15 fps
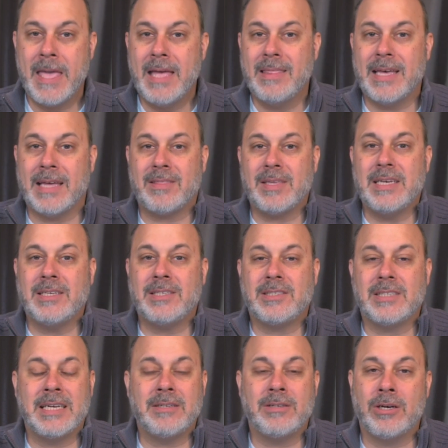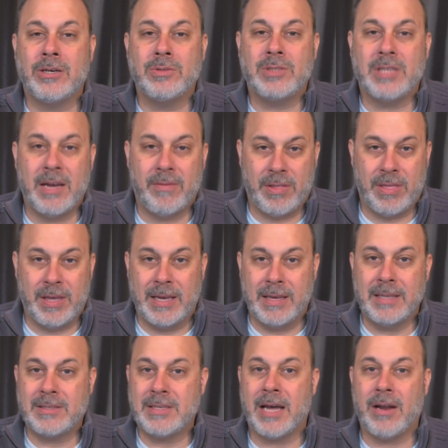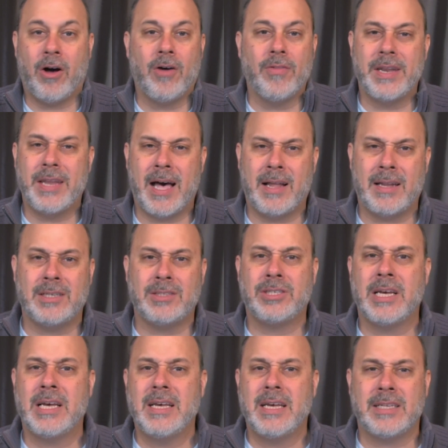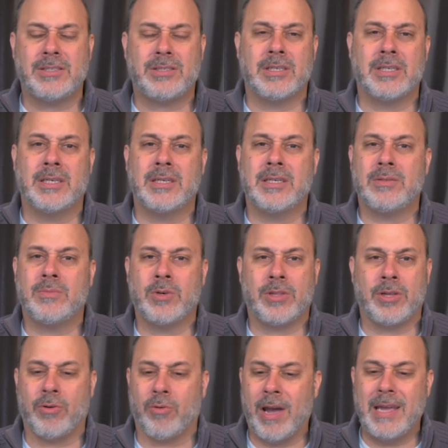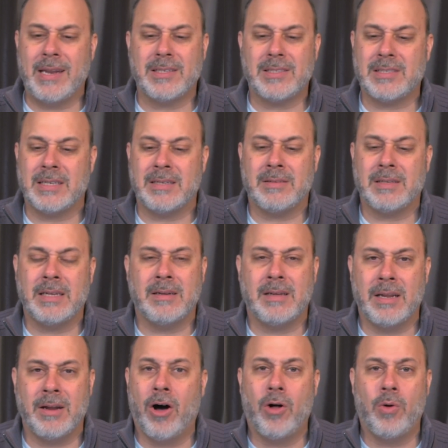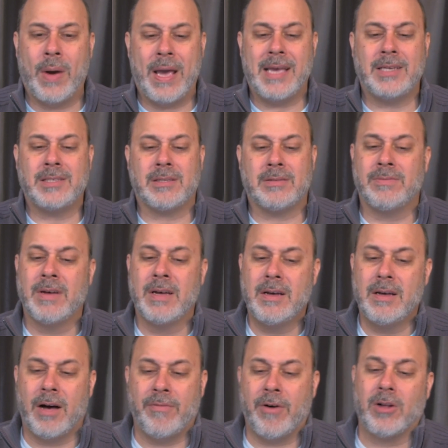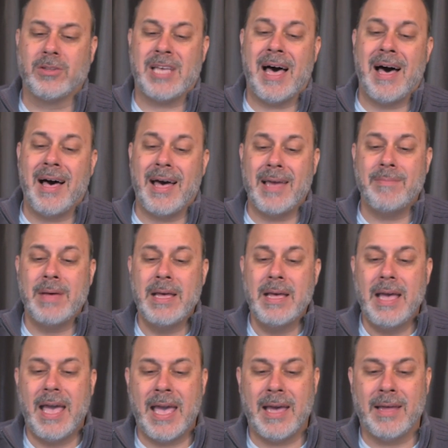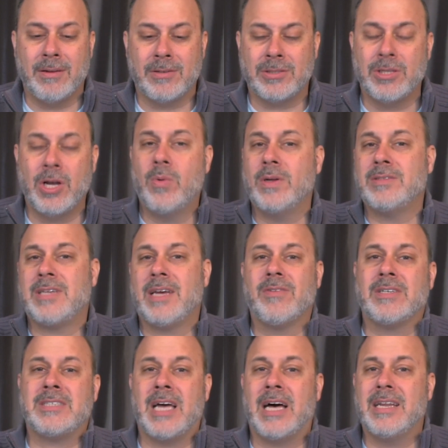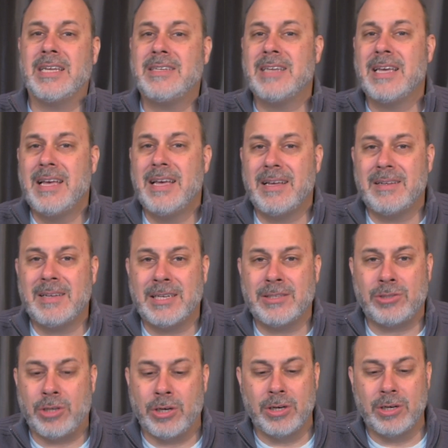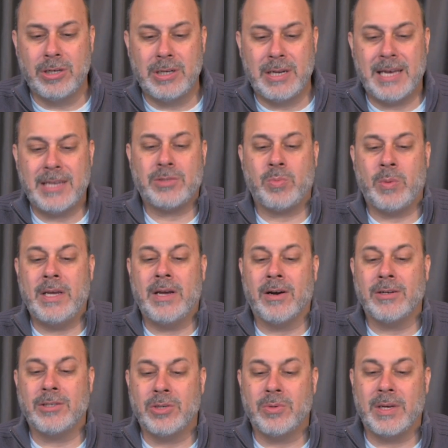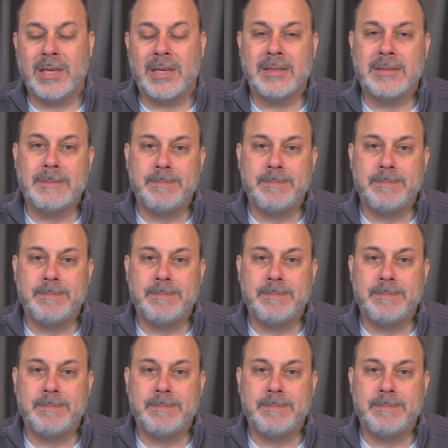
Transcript: that thinks it knows everything. It's got all the knowledge. It's the we're the greatest in, in, in all ways of, of all time, and there's no one's ever done it as good as we are doing it.